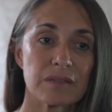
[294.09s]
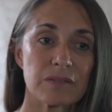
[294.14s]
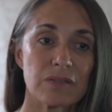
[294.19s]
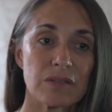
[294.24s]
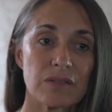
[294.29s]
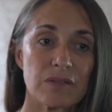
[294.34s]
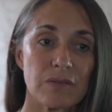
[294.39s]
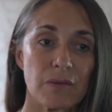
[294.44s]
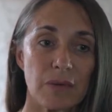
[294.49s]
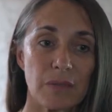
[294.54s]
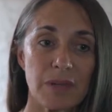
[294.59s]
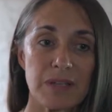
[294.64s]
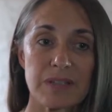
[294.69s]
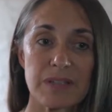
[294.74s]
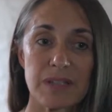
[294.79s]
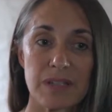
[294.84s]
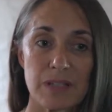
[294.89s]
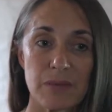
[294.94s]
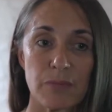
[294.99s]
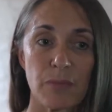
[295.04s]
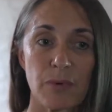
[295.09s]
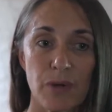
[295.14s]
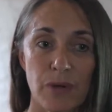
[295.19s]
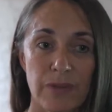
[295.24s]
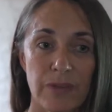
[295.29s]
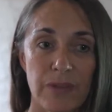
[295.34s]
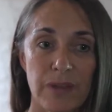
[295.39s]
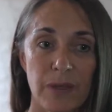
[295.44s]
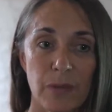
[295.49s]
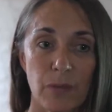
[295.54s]
just around my sixth
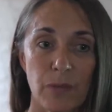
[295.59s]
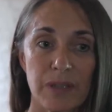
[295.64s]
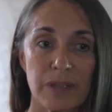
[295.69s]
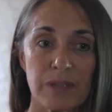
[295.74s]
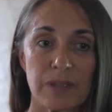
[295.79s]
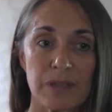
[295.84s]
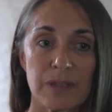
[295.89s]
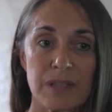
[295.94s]
birthday when